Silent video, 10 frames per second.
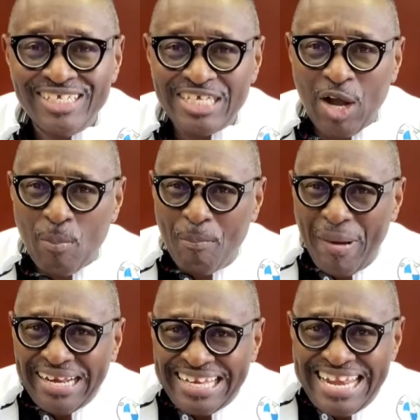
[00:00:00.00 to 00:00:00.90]
You are
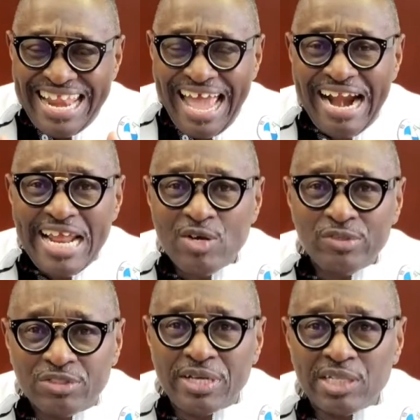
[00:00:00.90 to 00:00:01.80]

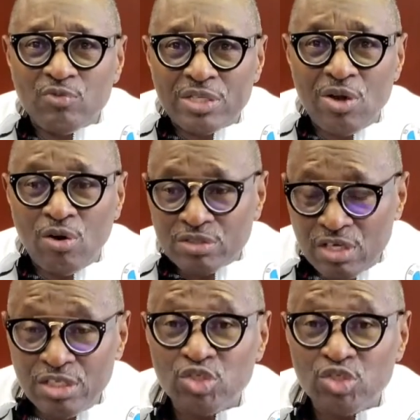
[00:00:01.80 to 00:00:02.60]
partnering together with God